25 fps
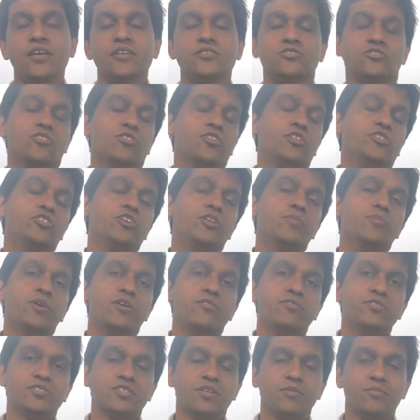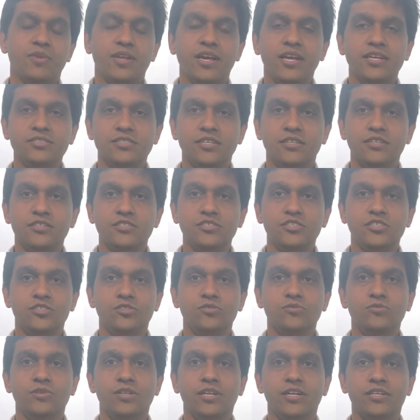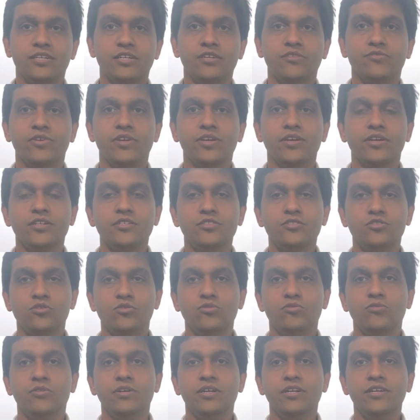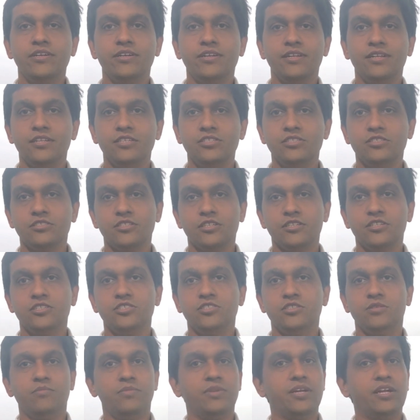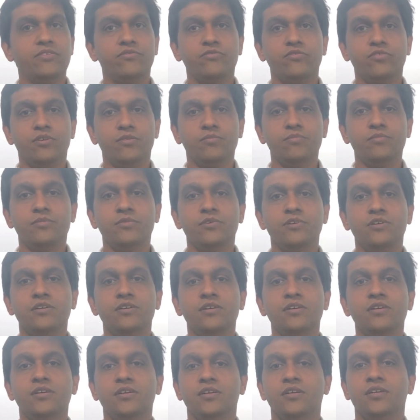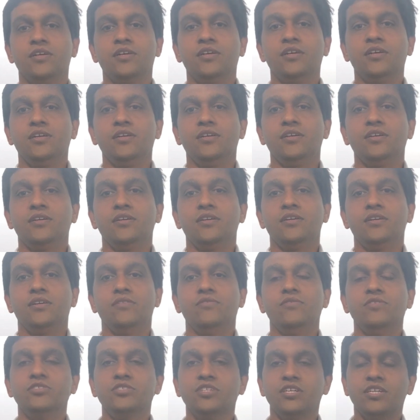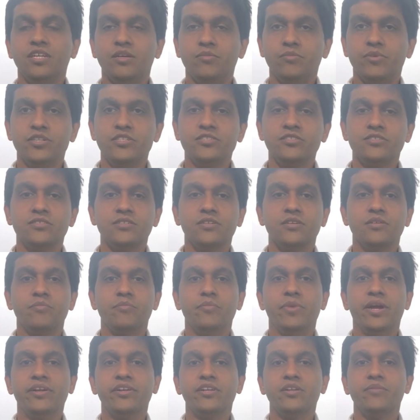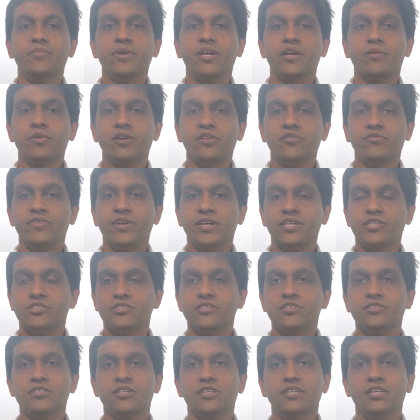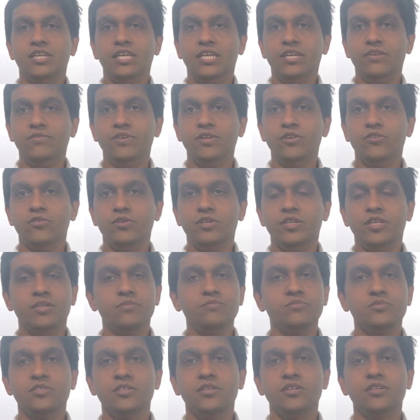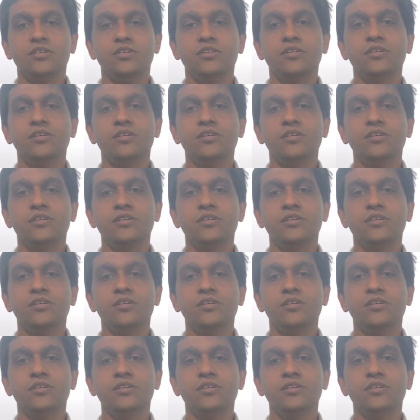So Lithion Power supplies energy to electric vehicles through intelligent energy platform, which enables battery pack manufacturers and EV OEMs,